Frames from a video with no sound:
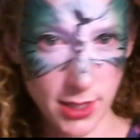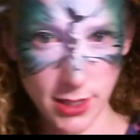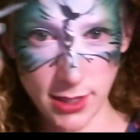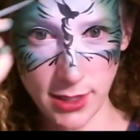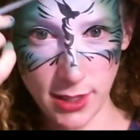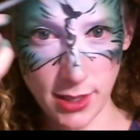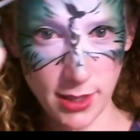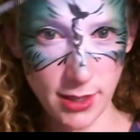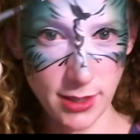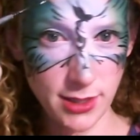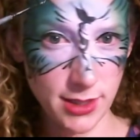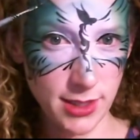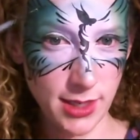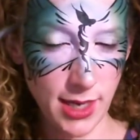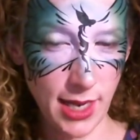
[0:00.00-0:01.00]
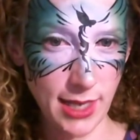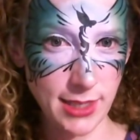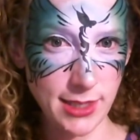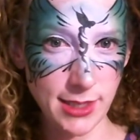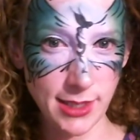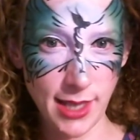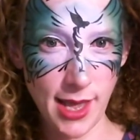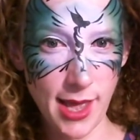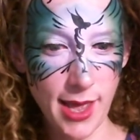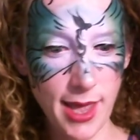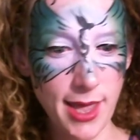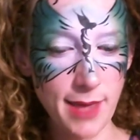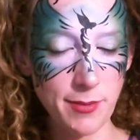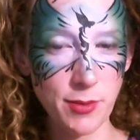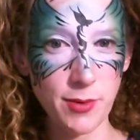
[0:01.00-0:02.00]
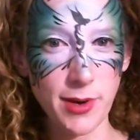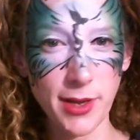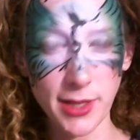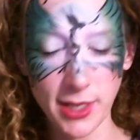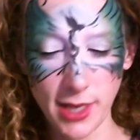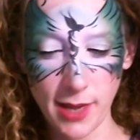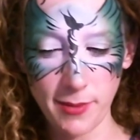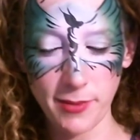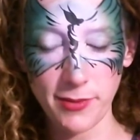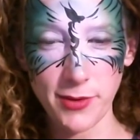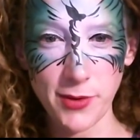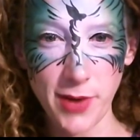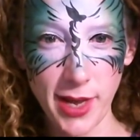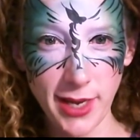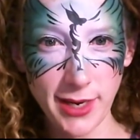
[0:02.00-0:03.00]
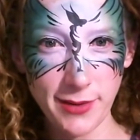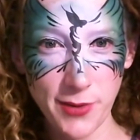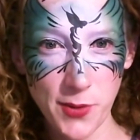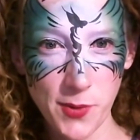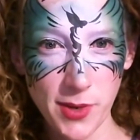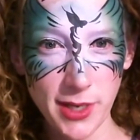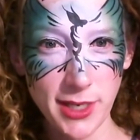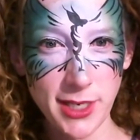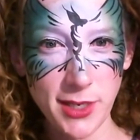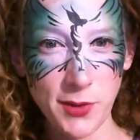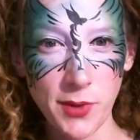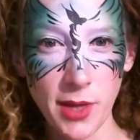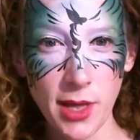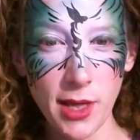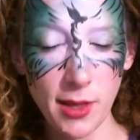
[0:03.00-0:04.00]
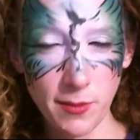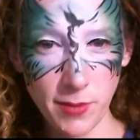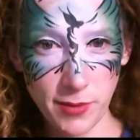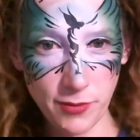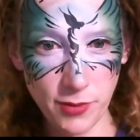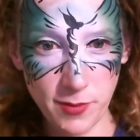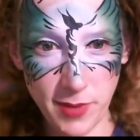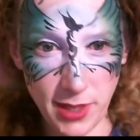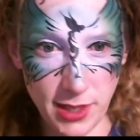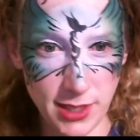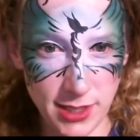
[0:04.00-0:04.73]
stars in the night sky up around the top of the dragon if you wanted to. But for me,